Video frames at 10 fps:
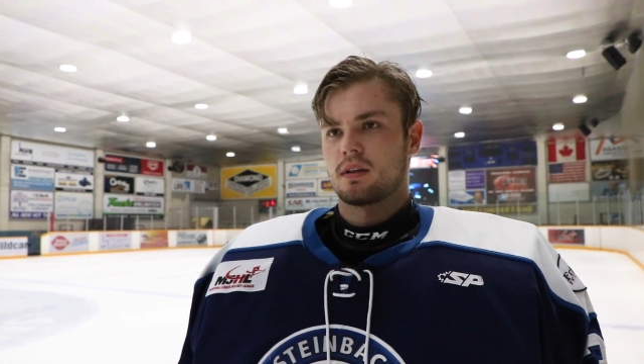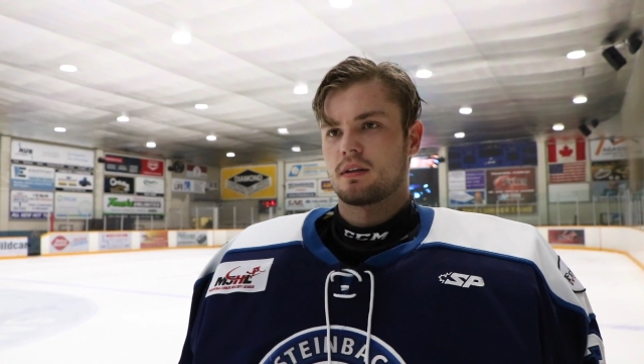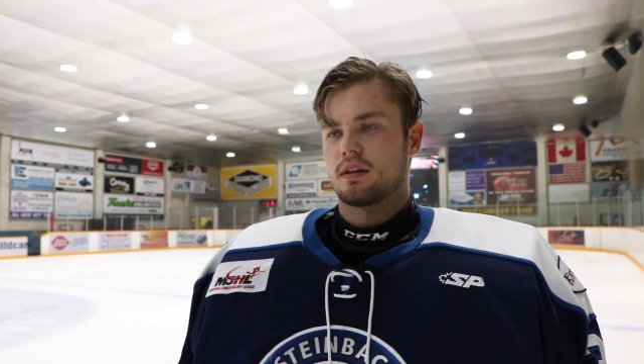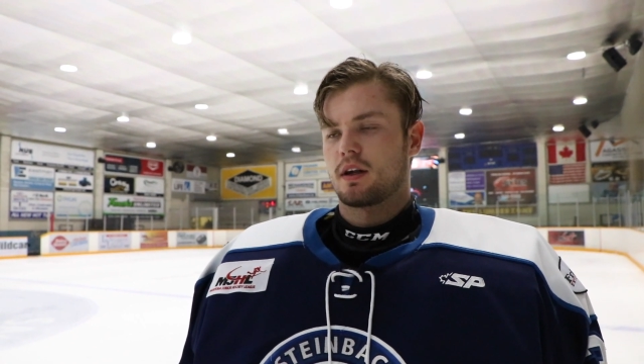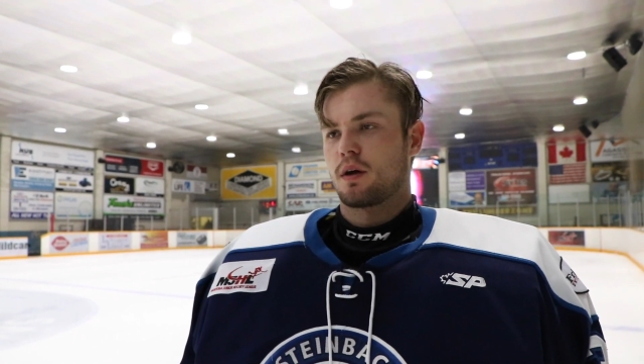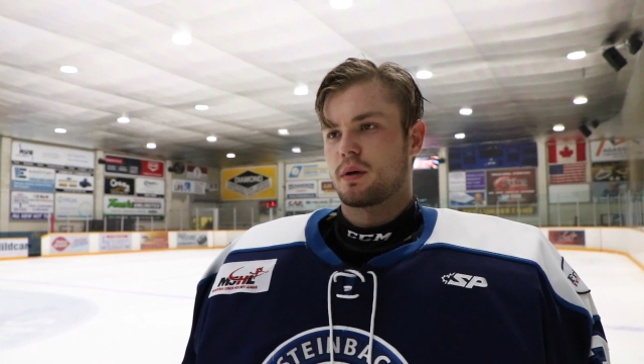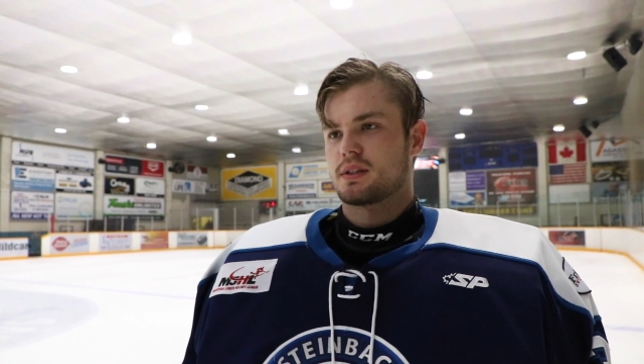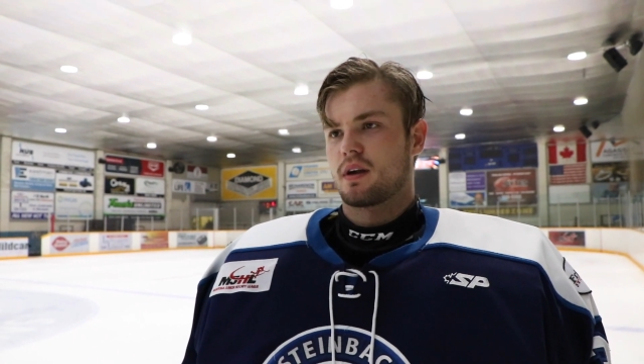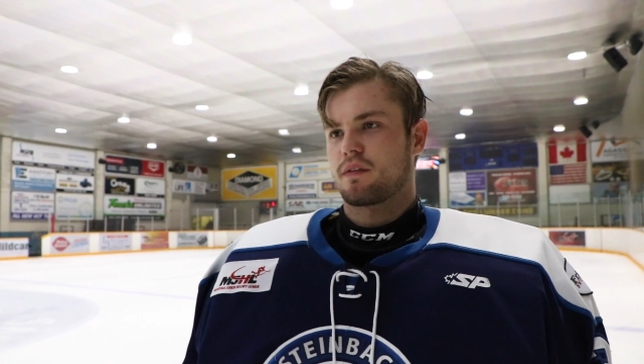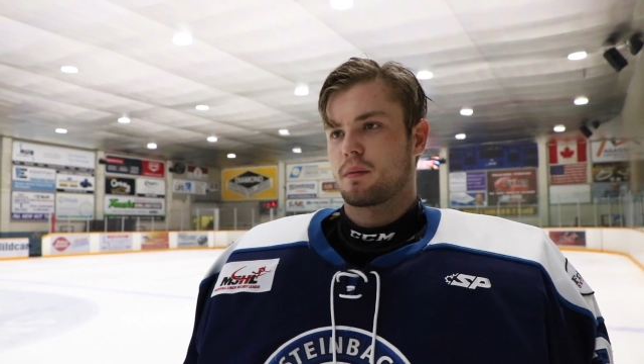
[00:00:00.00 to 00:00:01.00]
and they're
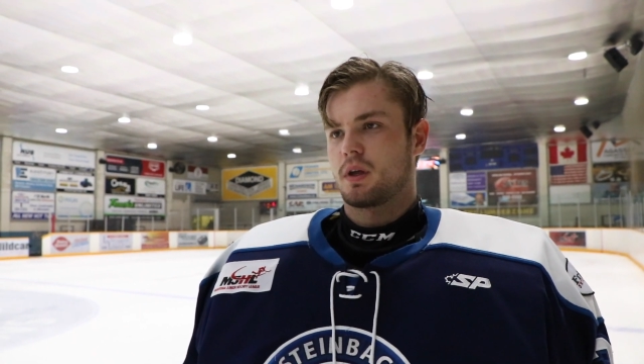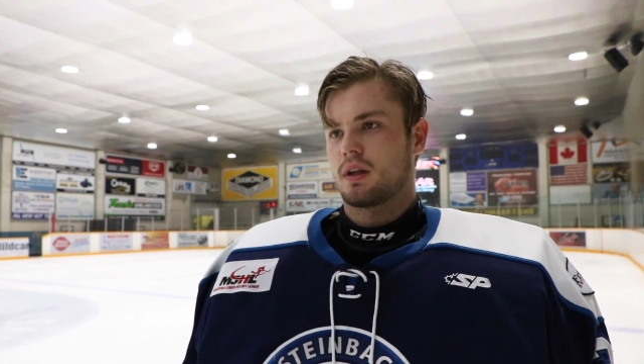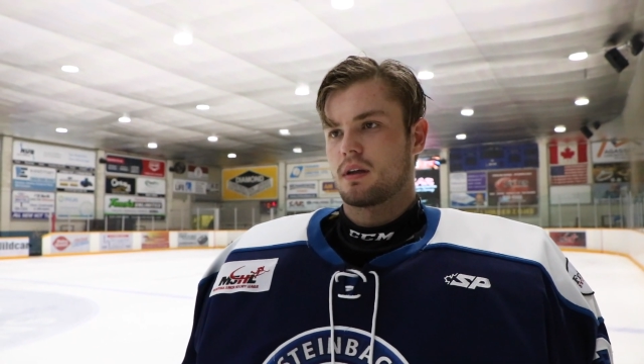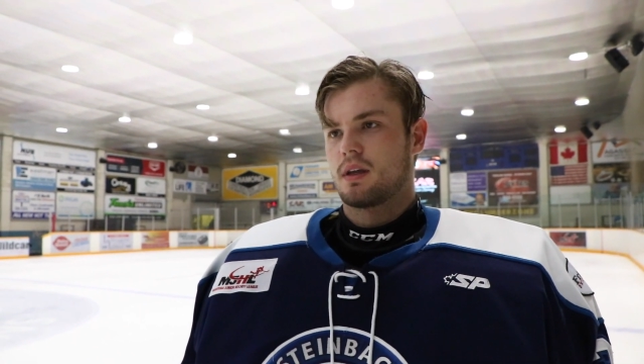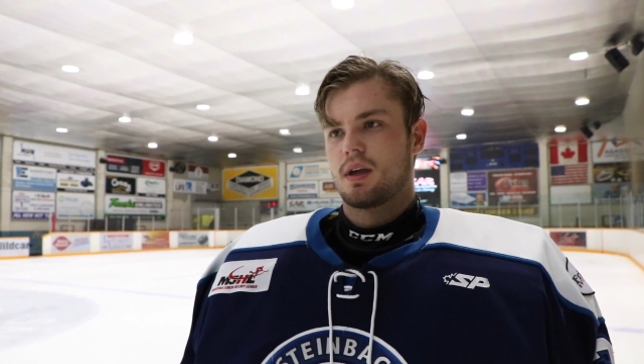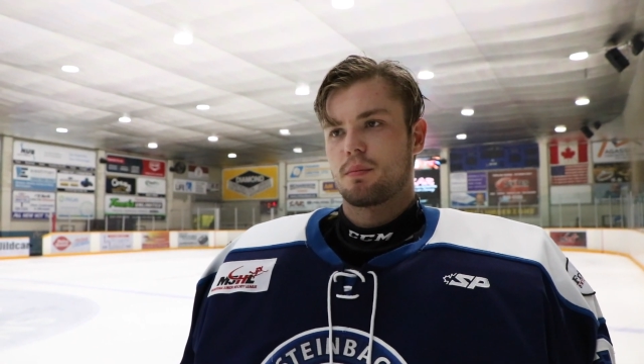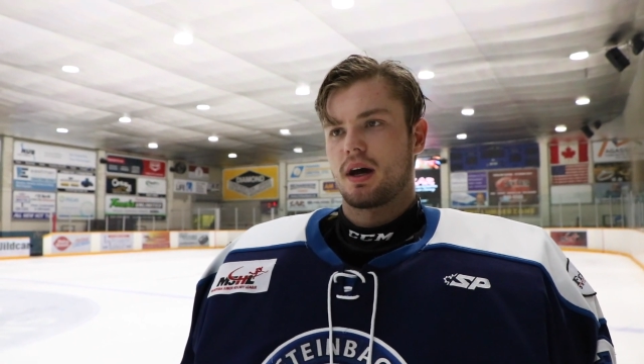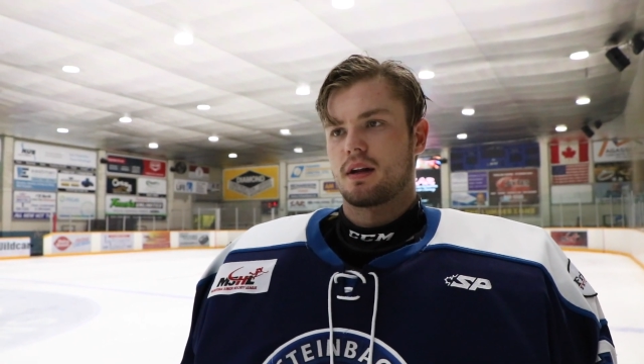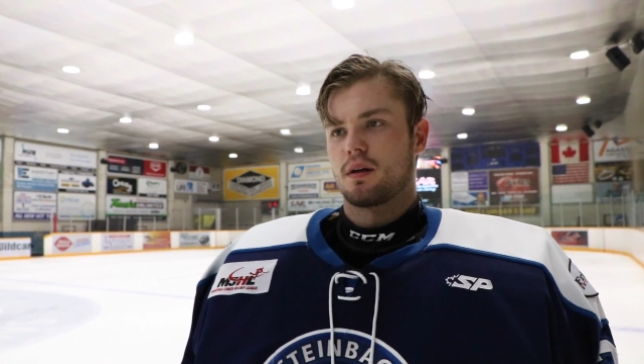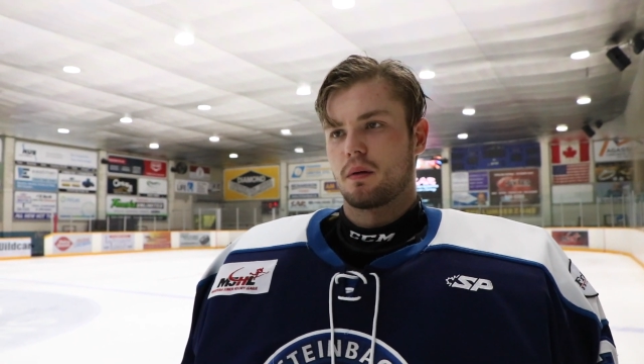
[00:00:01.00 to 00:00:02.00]
always there for me to
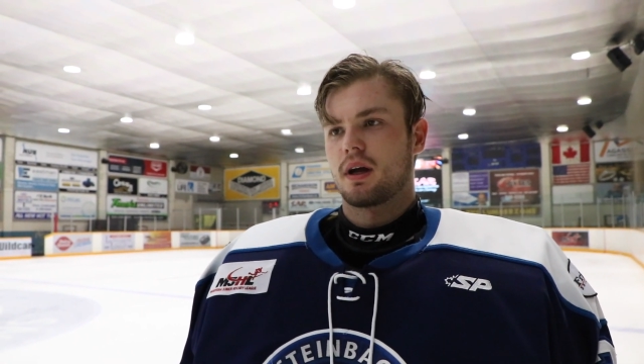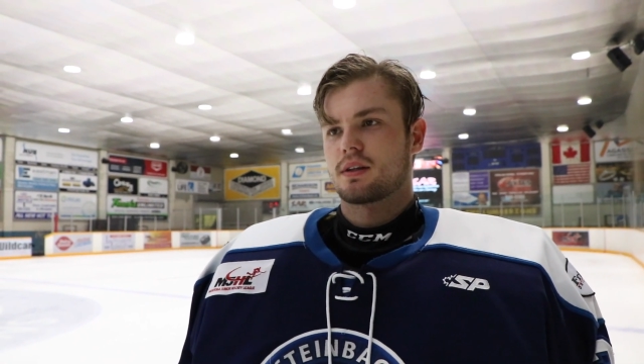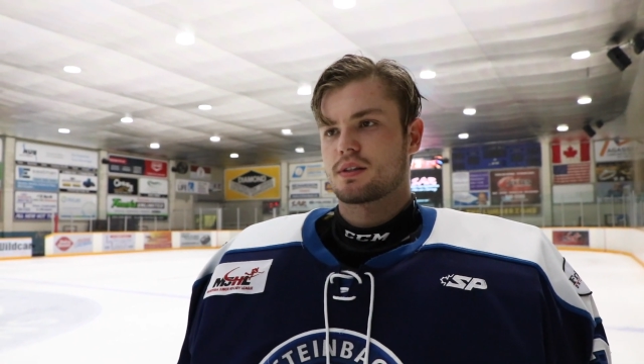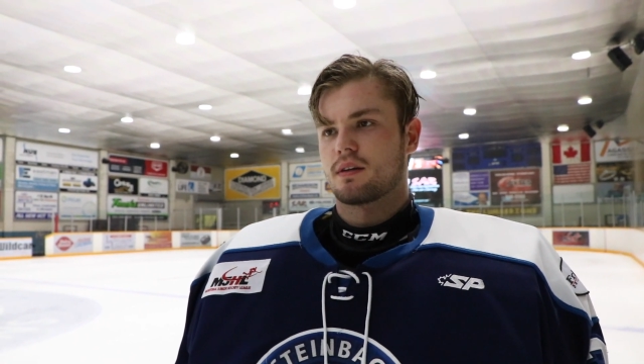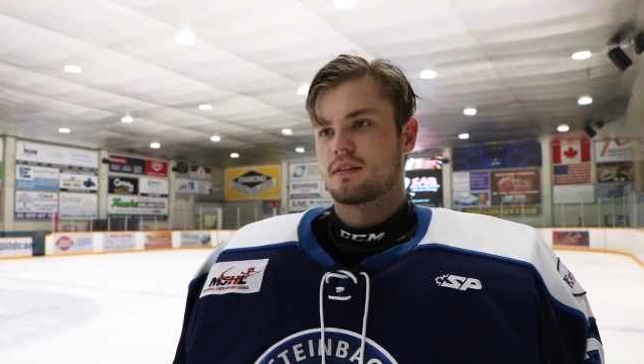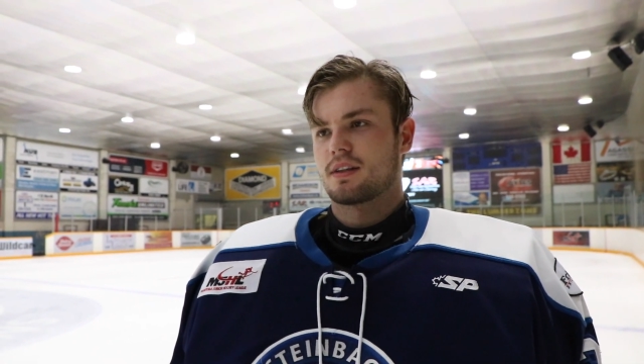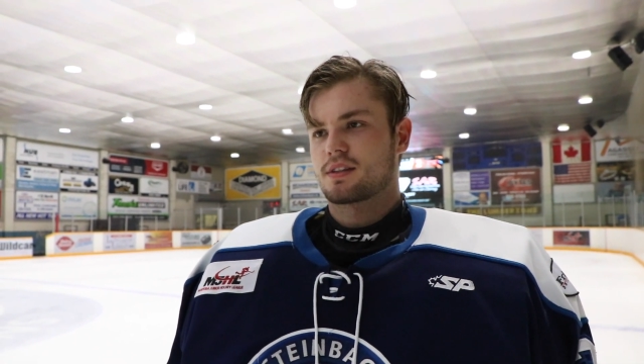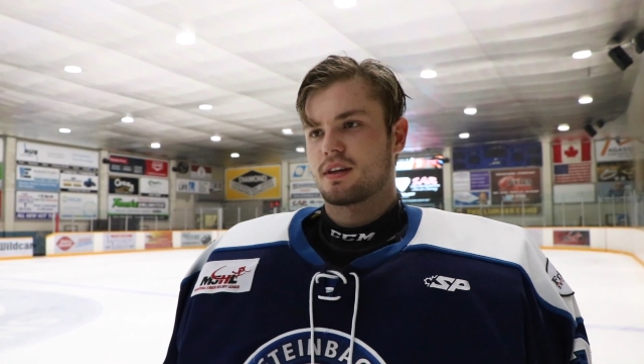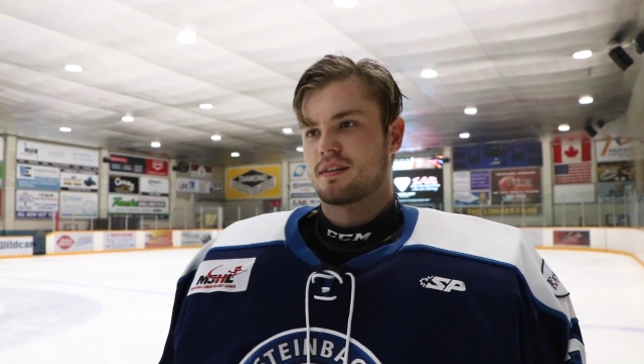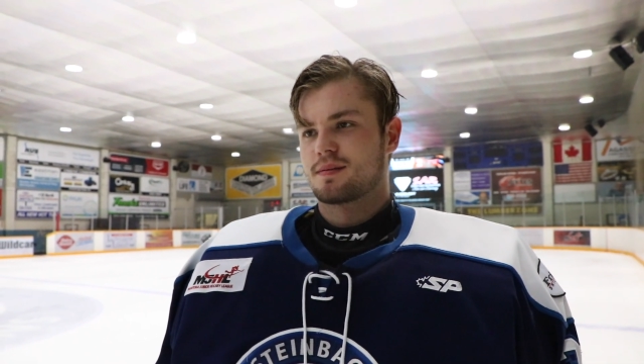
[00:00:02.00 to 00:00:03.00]
bat it away, so
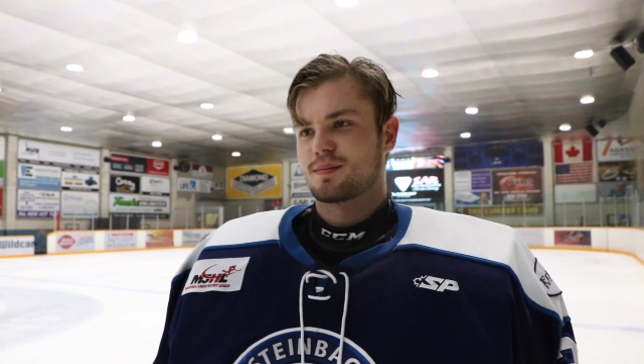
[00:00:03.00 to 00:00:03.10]
it's good.